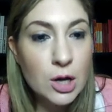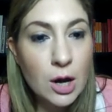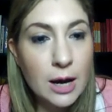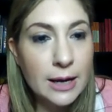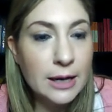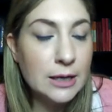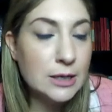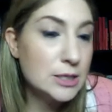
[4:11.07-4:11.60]

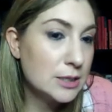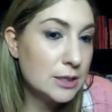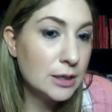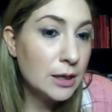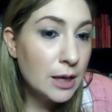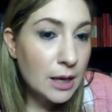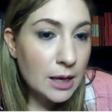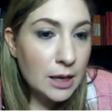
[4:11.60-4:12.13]
tie
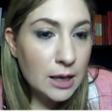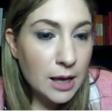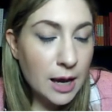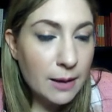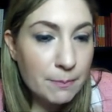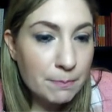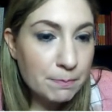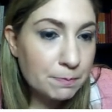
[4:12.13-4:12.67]
into
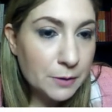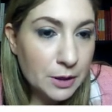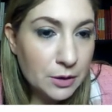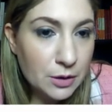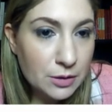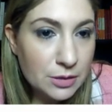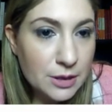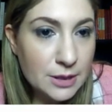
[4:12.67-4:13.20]

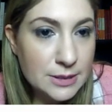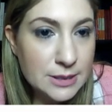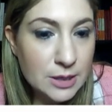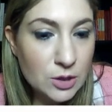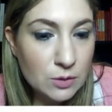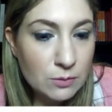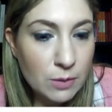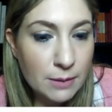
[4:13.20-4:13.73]
things
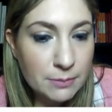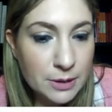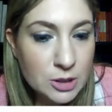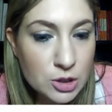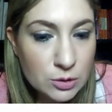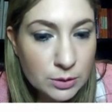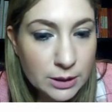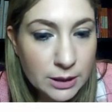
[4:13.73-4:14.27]
that you might be
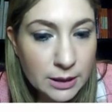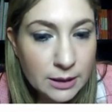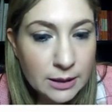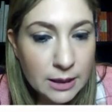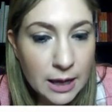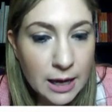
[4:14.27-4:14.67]
doing,